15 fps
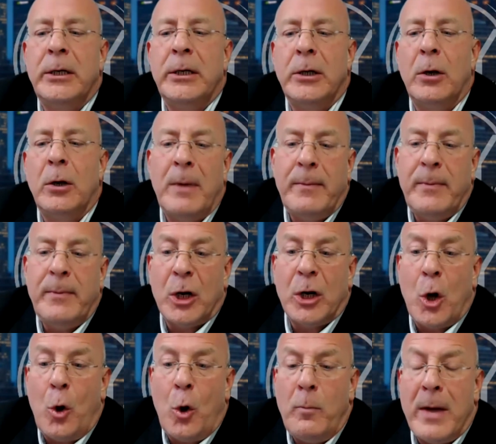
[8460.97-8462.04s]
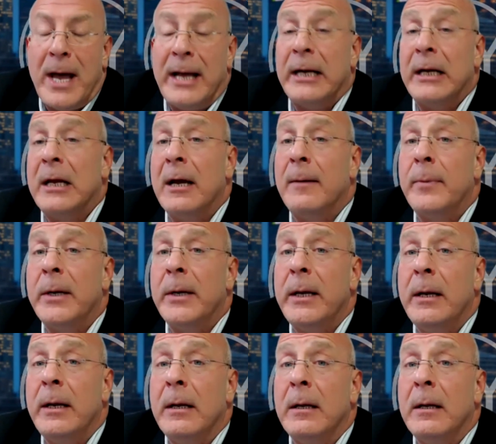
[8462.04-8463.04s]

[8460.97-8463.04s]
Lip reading: You know, maybe a coal mining company